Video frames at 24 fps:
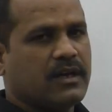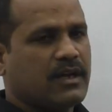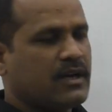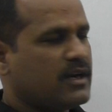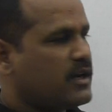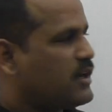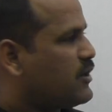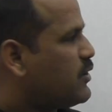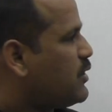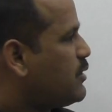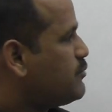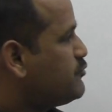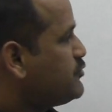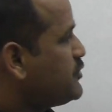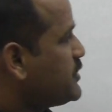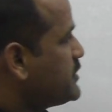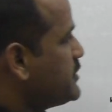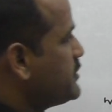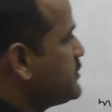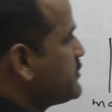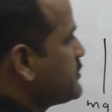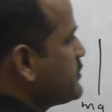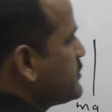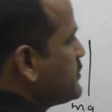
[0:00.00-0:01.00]
Now observe
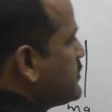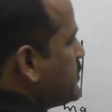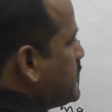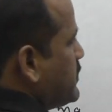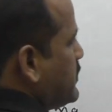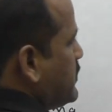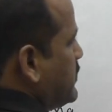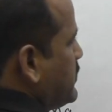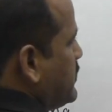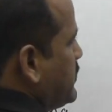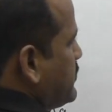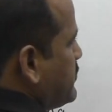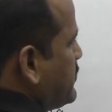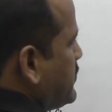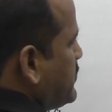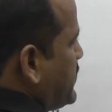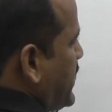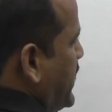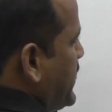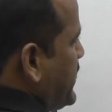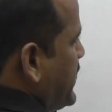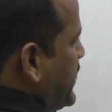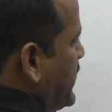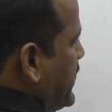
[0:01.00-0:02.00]
this is
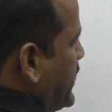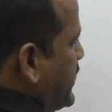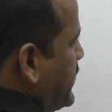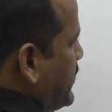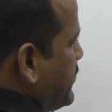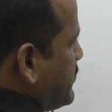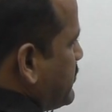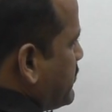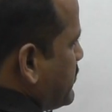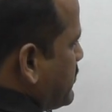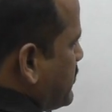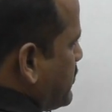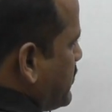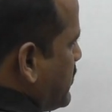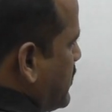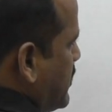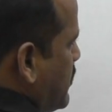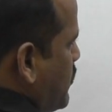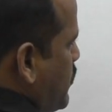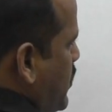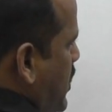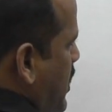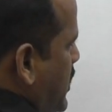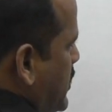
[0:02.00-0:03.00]
90 degrees,
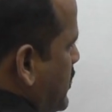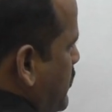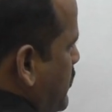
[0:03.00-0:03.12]
and what